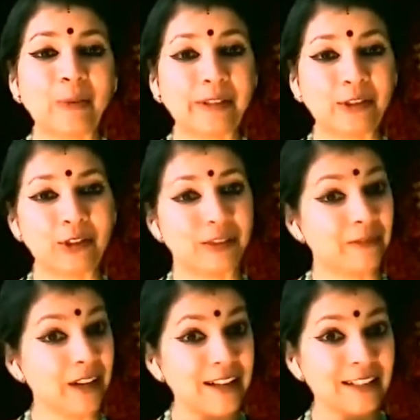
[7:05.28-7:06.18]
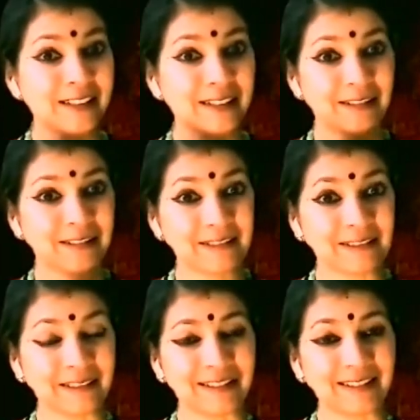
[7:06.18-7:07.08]
when Shiva's
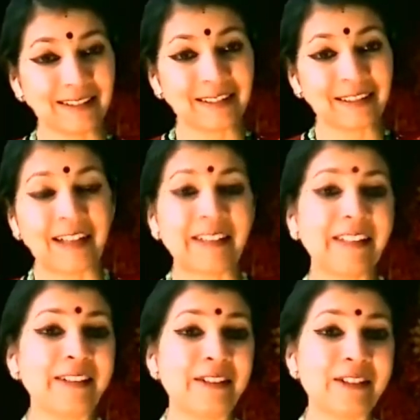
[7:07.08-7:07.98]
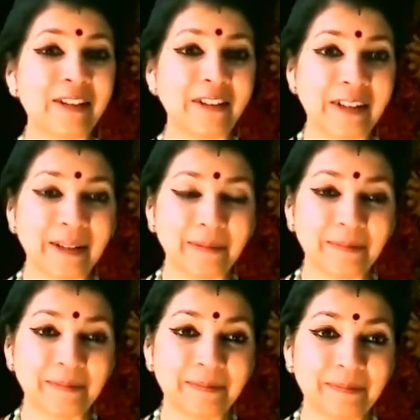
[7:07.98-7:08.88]
attendants are there.
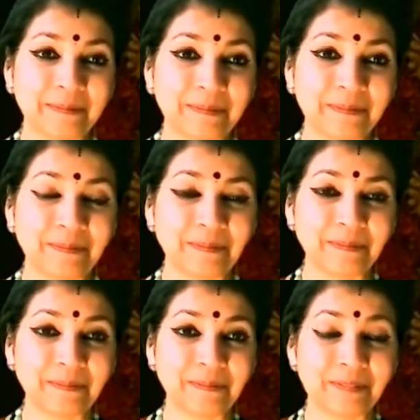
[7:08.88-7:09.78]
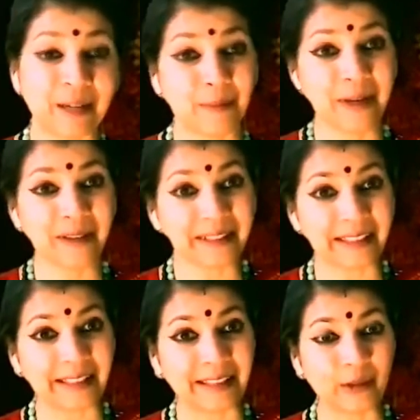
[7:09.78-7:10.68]

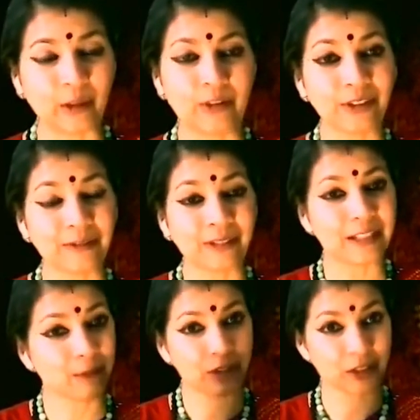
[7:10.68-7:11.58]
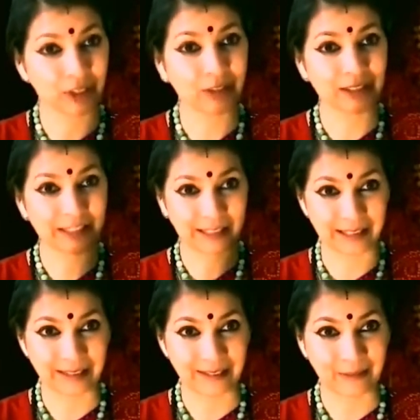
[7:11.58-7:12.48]
Apparently, Lord Shiva is watching all this
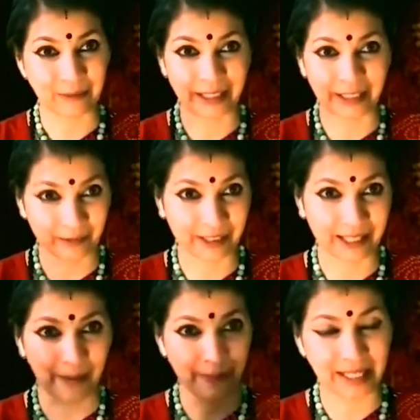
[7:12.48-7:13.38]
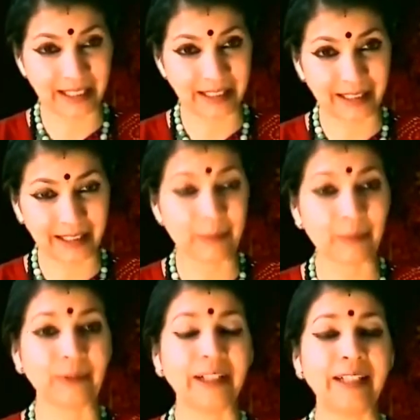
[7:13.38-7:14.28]
while it was happening in the
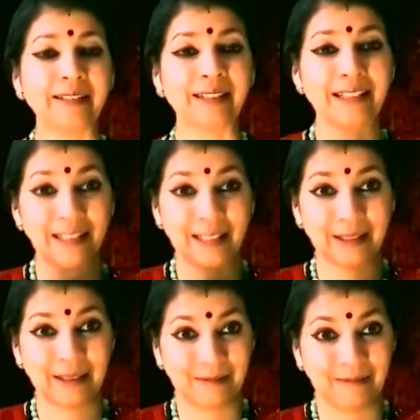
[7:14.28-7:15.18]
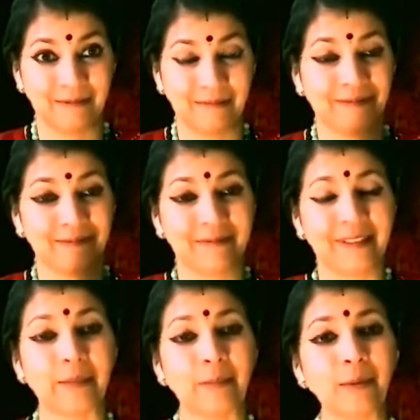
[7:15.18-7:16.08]
temple, right? This is his
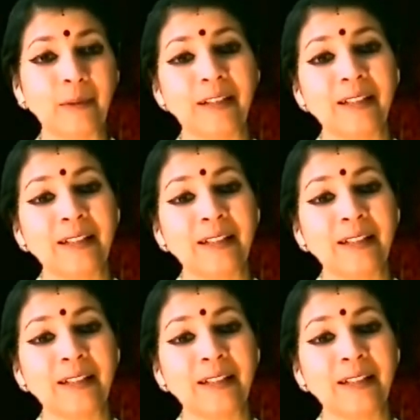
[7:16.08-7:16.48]
temple.